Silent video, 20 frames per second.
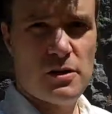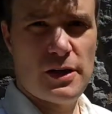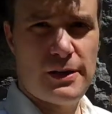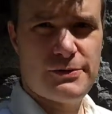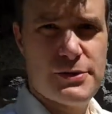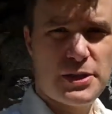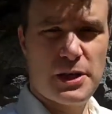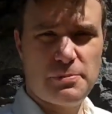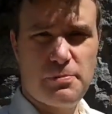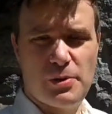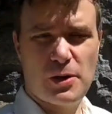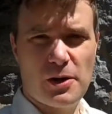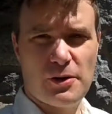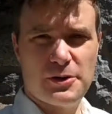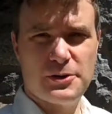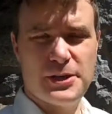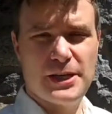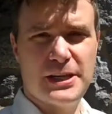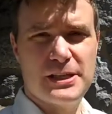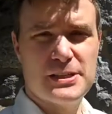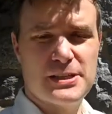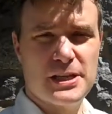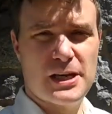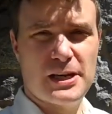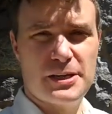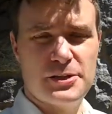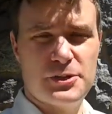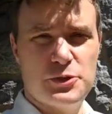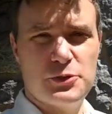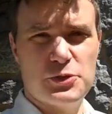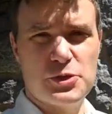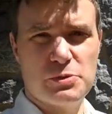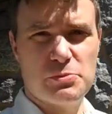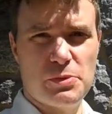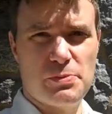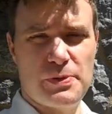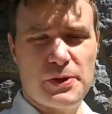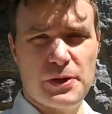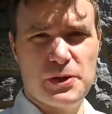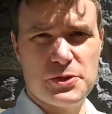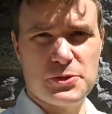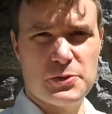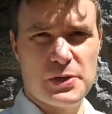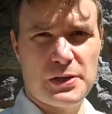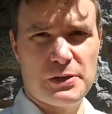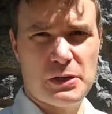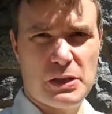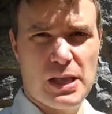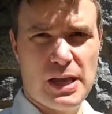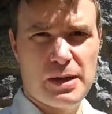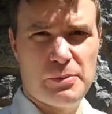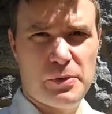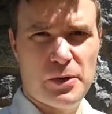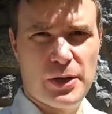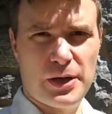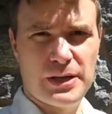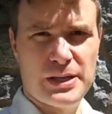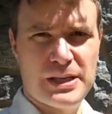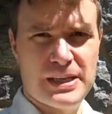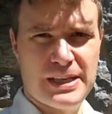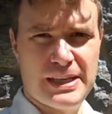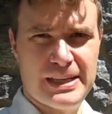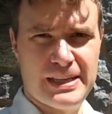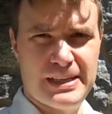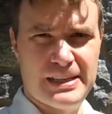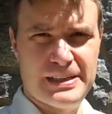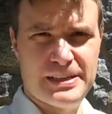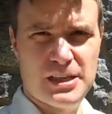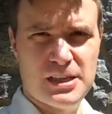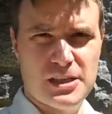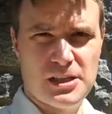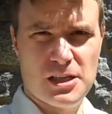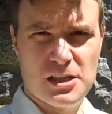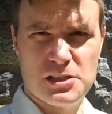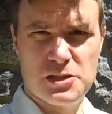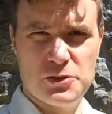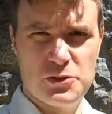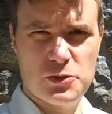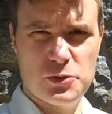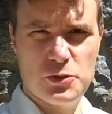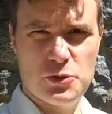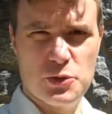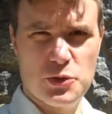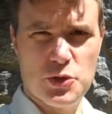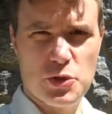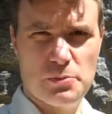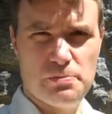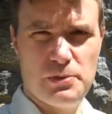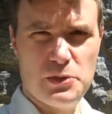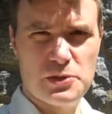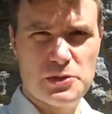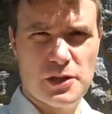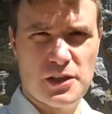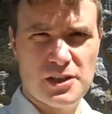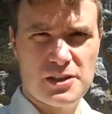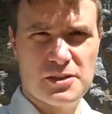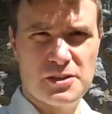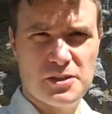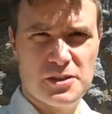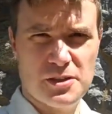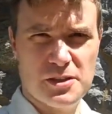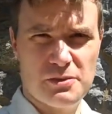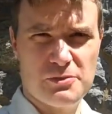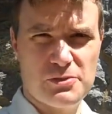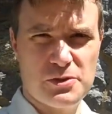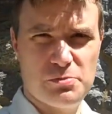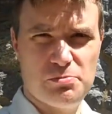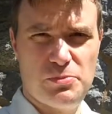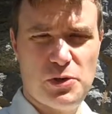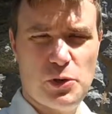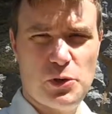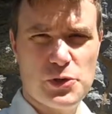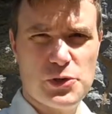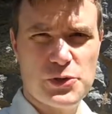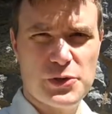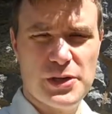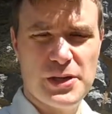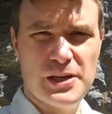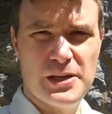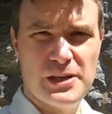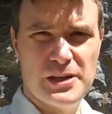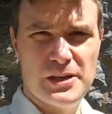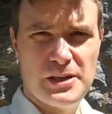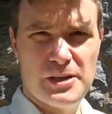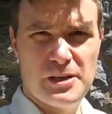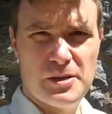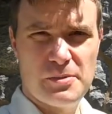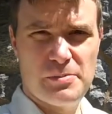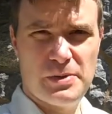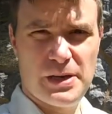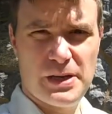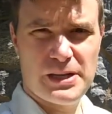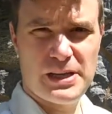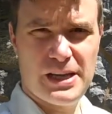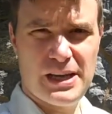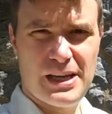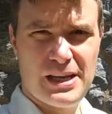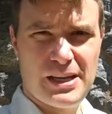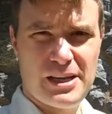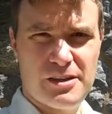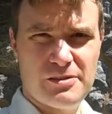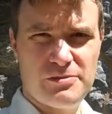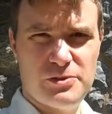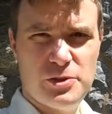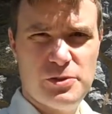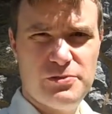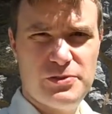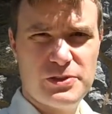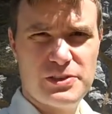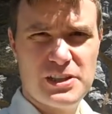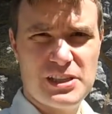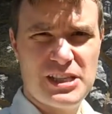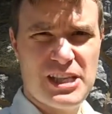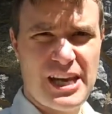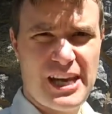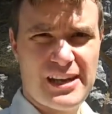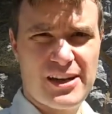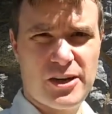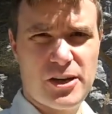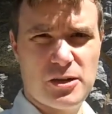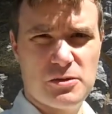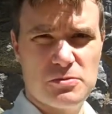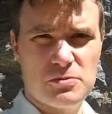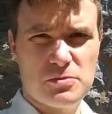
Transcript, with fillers: I've set part of the day aside to do some repairs around the library and uh, also do a short book talk uh, from poetry by a guy out of Newfoundland, Canada.